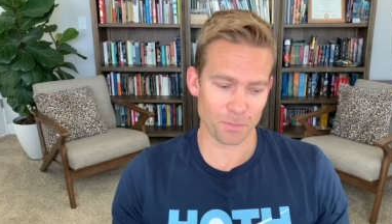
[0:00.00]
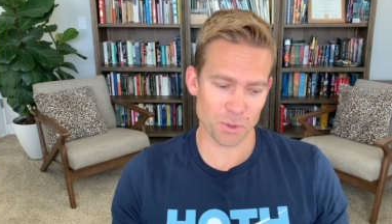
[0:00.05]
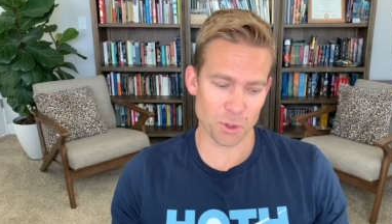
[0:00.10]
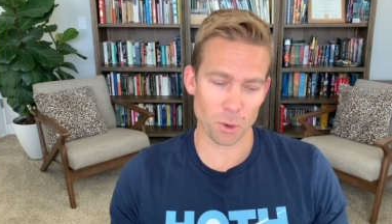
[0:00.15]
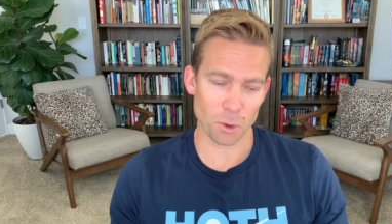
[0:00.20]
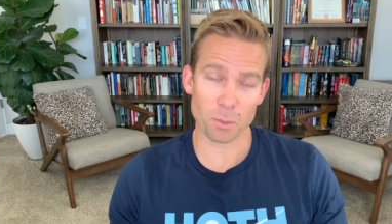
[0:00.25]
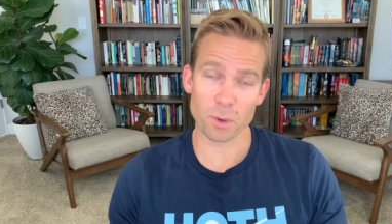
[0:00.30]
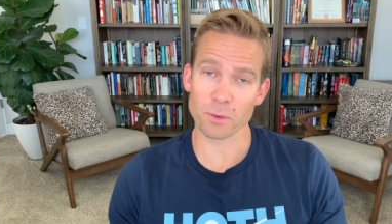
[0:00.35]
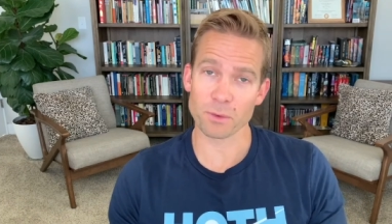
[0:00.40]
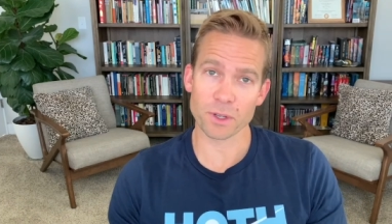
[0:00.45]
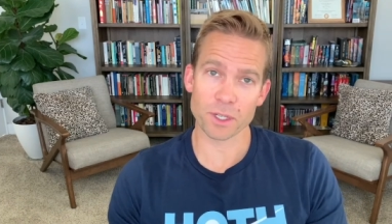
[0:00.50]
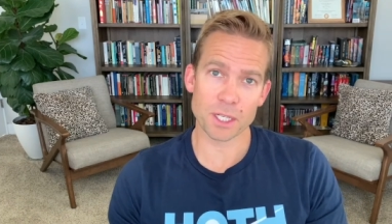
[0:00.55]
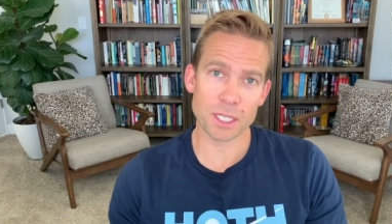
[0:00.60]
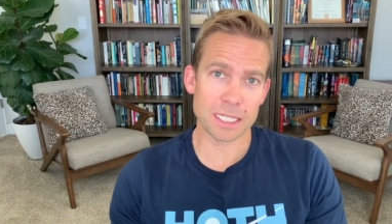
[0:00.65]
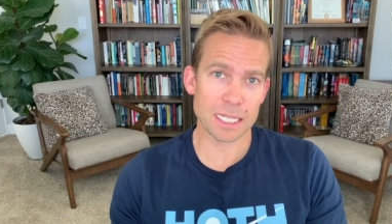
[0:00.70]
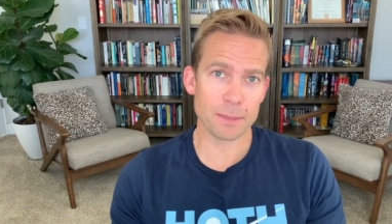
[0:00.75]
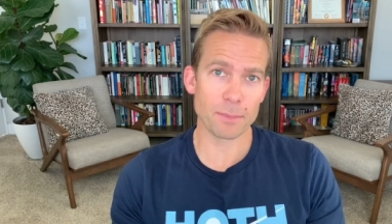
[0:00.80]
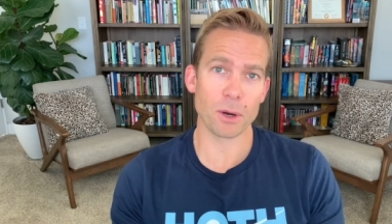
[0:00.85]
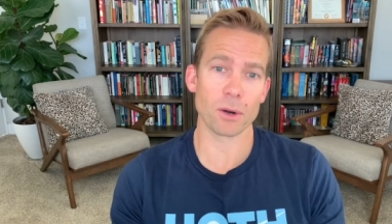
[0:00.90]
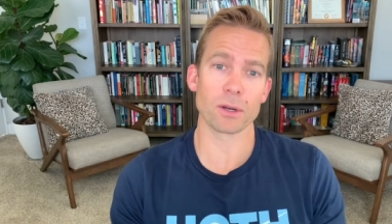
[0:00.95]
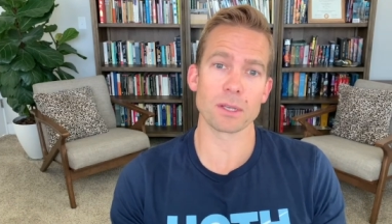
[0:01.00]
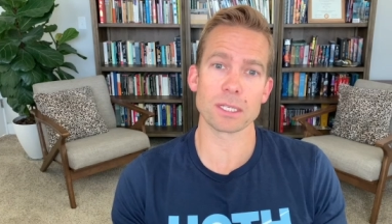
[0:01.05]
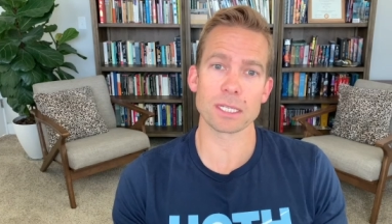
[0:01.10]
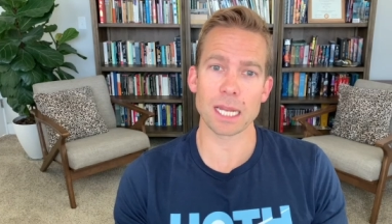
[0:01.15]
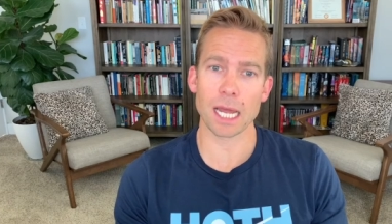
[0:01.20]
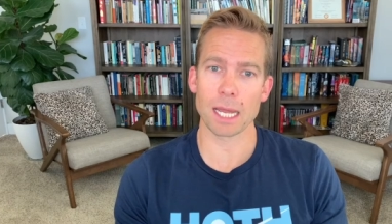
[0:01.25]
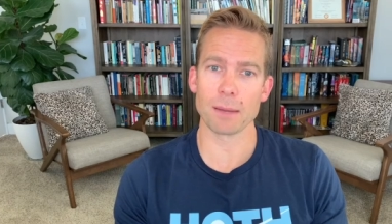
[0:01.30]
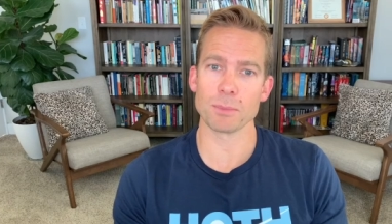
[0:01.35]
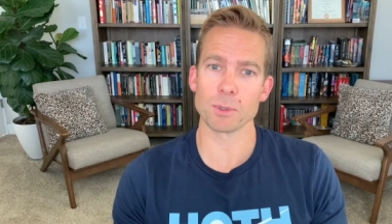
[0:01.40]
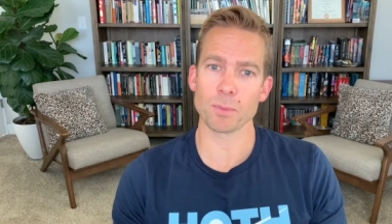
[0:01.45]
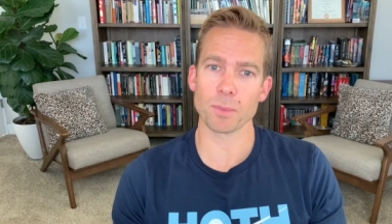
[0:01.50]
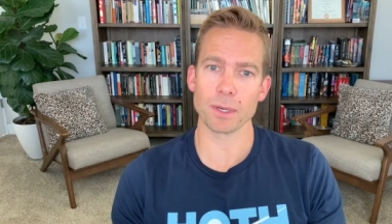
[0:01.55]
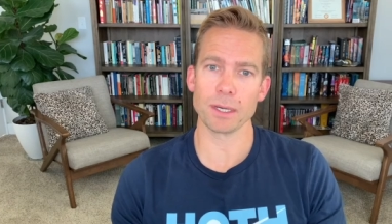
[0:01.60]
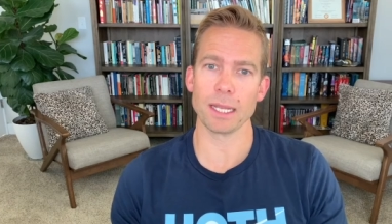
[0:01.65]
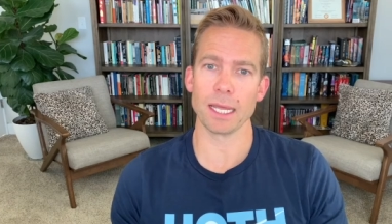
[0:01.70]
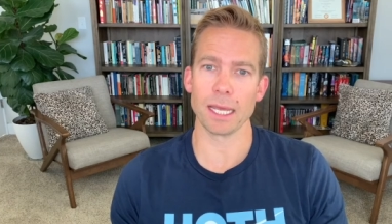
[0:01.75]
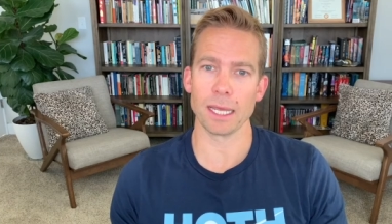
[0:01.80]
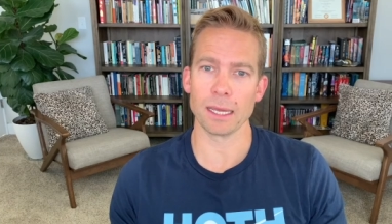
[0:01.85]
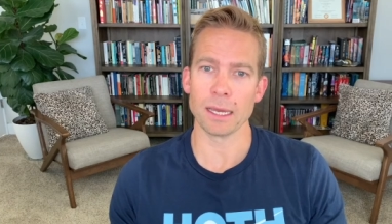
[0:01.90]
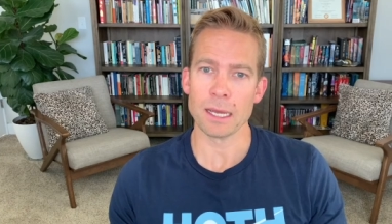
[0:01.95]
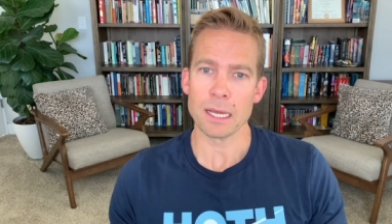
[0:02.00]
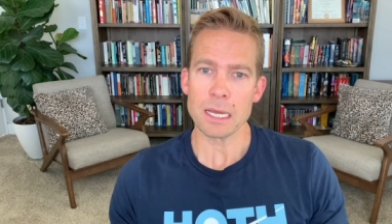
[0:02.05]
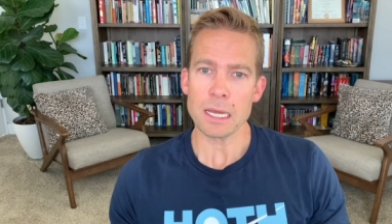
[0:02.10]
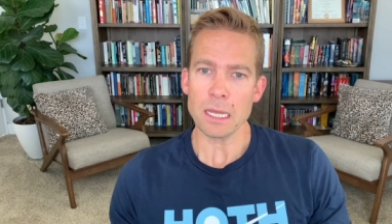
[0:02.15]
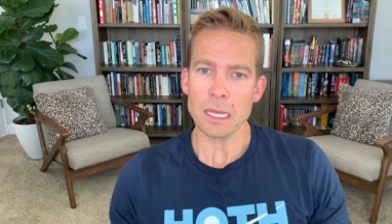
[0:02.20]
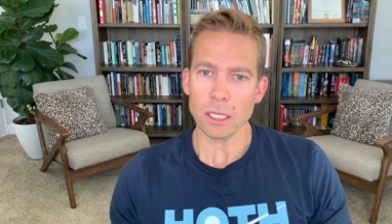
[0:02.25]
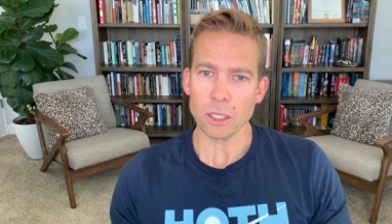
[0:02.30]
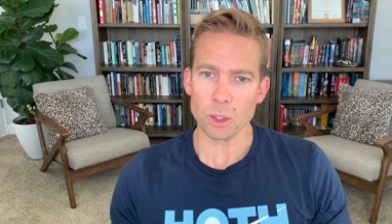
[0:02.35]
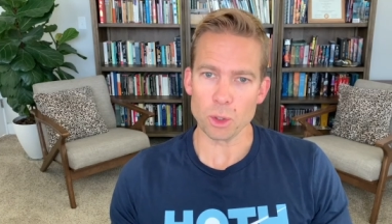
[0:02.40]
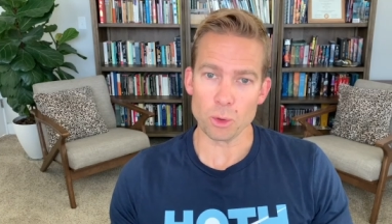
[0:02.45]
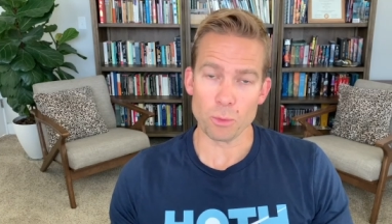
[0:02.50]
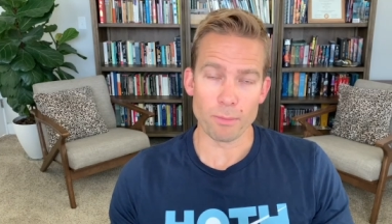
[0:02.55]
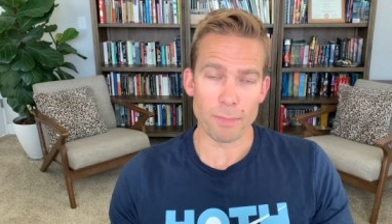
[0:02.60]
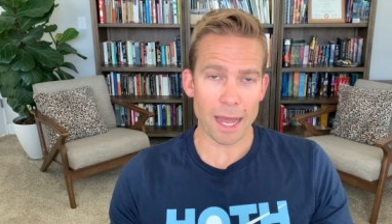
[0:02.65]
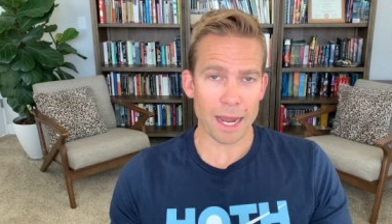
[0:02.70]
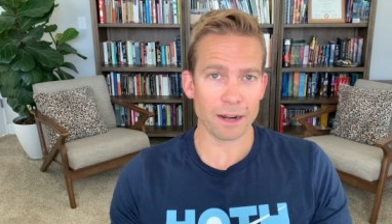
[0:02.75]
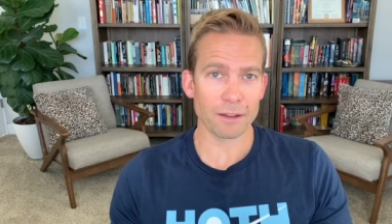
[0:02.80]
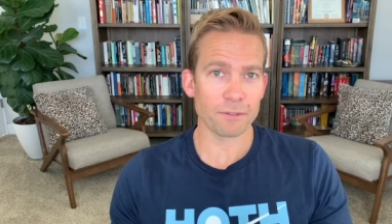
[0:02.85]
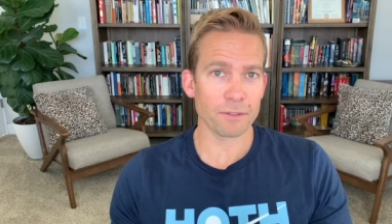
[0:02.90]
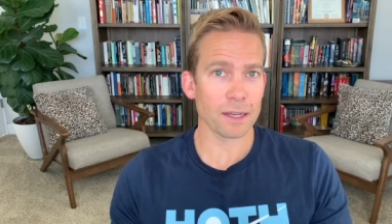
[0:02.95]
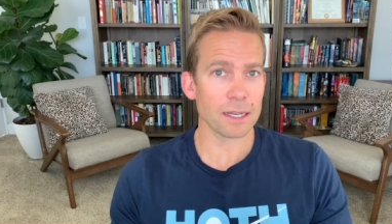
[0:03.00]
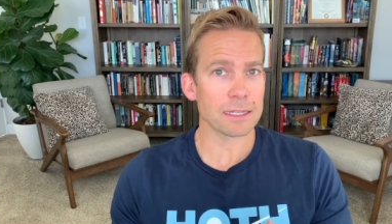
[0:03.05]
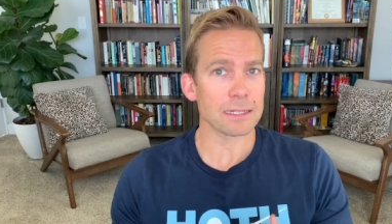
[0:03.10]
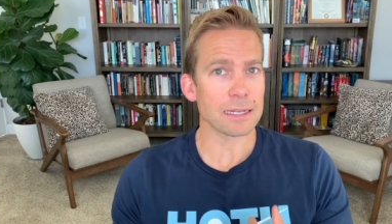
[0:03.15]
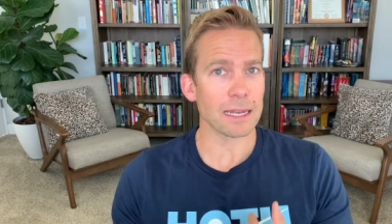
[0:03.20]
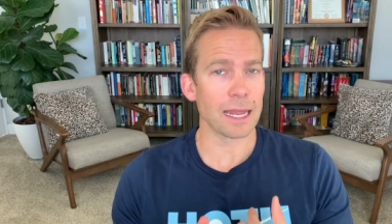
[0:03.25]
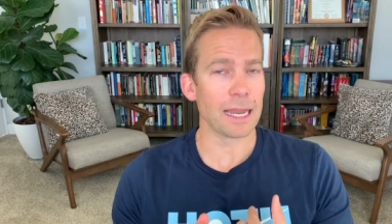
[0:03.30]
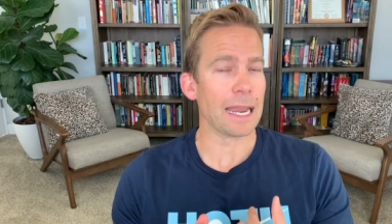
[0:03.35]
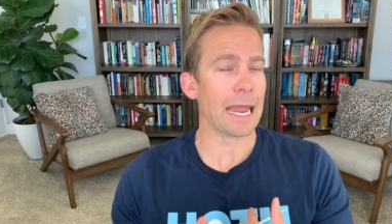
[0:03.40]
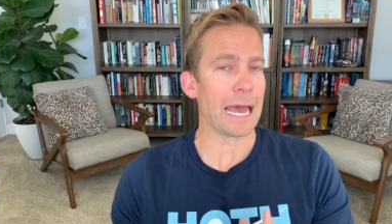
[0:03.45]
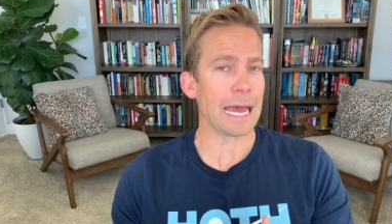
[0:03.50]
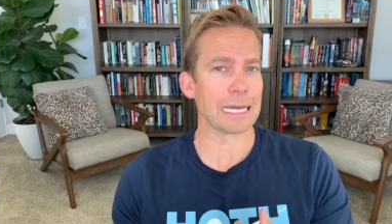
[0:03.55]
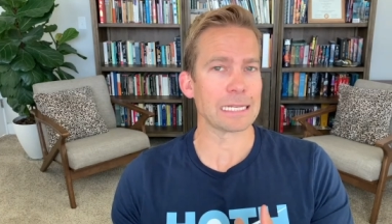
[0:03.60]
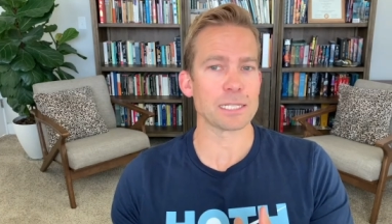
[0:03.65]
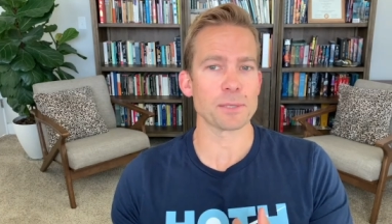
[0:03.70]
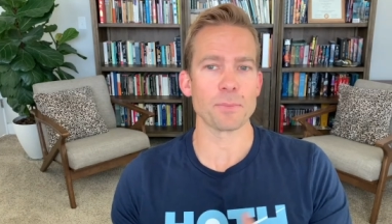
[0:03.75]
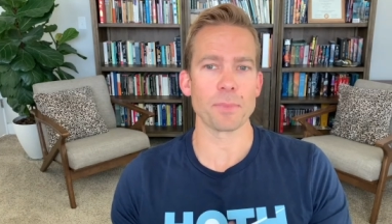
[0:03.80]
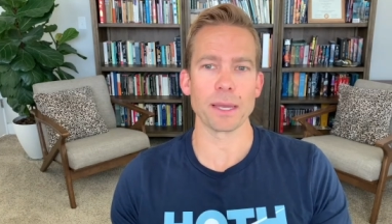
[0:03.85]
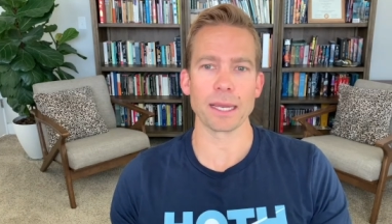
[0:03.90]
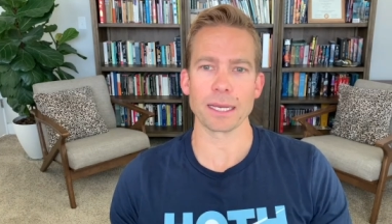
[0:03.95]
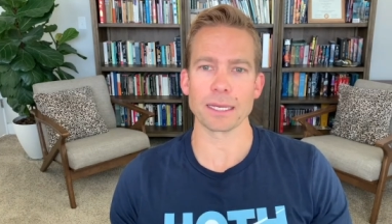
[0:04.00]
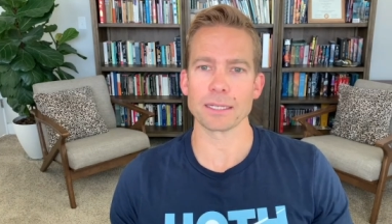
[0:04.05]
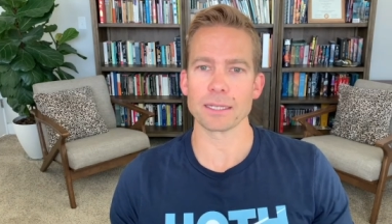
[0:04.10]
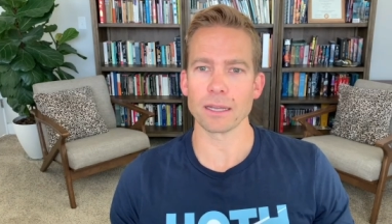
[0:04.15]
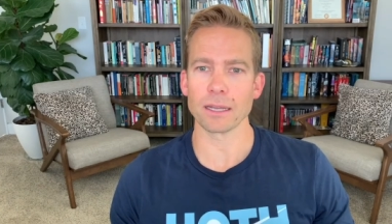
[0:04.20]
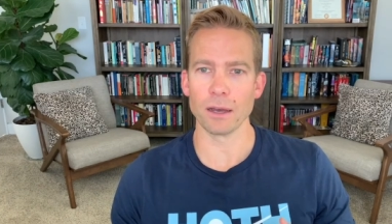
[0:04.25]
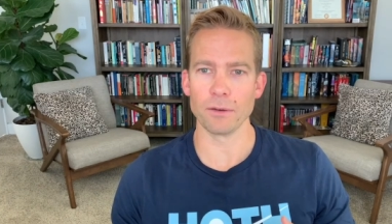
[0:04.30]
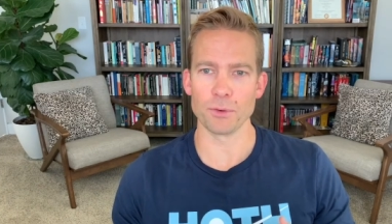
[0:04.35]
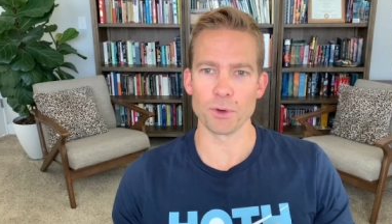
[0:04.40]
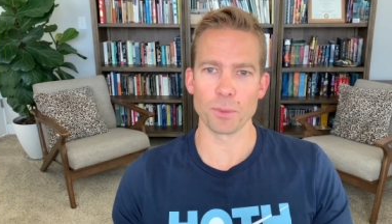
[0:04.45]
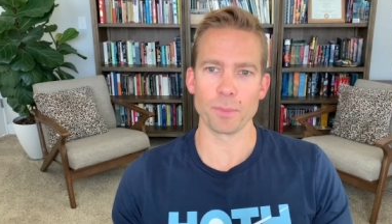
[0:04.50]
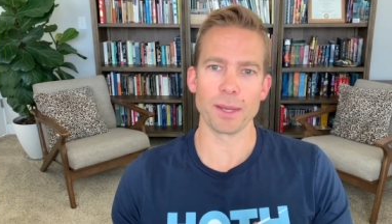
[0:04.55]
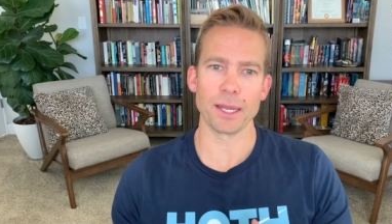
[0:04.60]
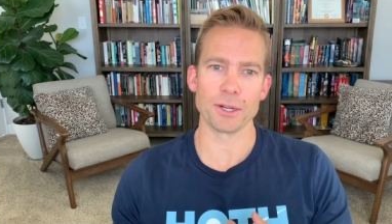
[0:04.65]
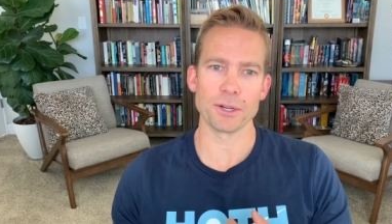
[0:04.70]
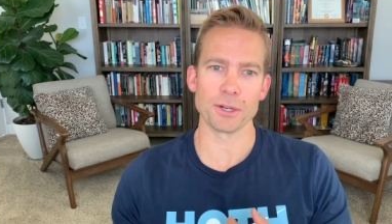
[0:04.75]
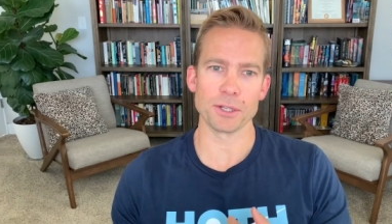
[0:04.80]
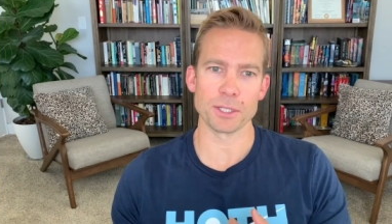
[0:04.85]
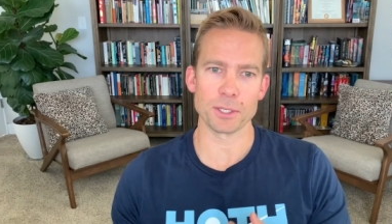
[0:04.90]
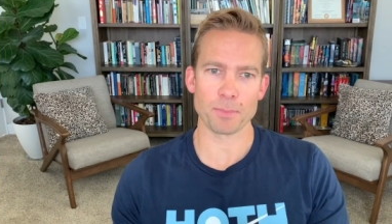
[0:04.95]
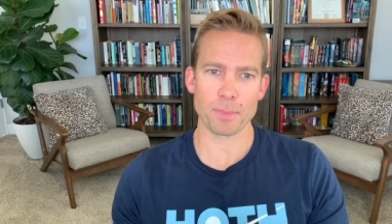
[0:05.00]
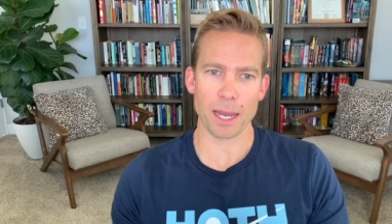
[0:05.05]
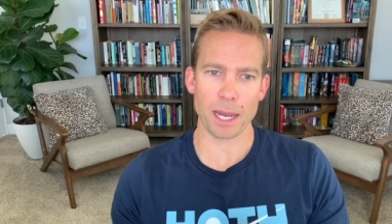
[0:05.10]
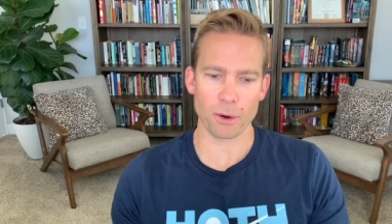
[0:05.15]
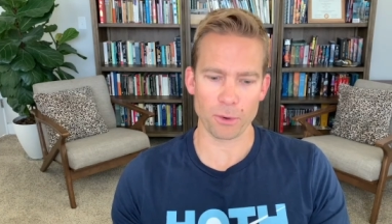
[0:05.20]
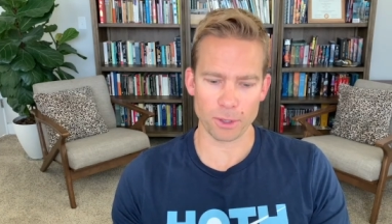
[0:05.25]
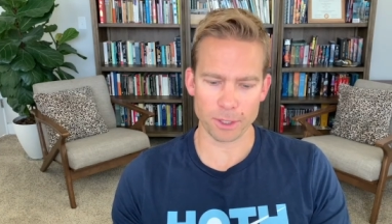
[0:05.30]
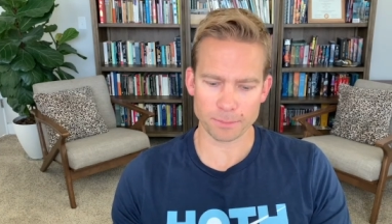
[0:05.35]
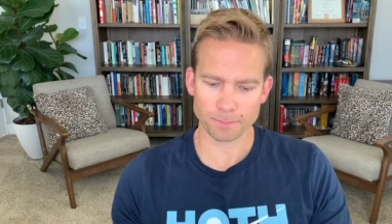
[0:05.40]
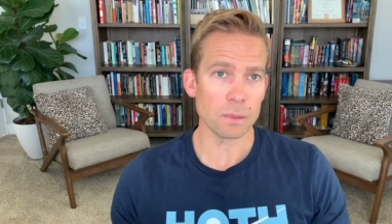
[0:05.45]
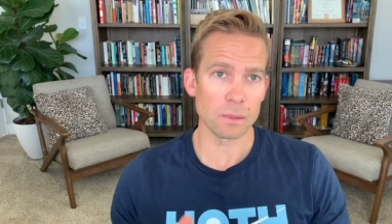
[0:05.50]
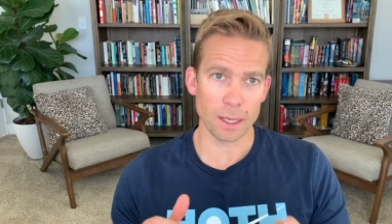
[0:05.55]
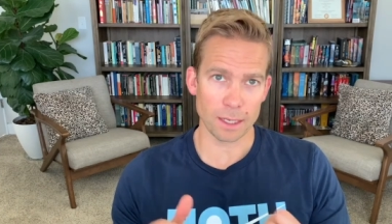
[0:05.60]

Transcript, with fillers: So proficiency bonus times per day, you manifest an aspect of your patron's power.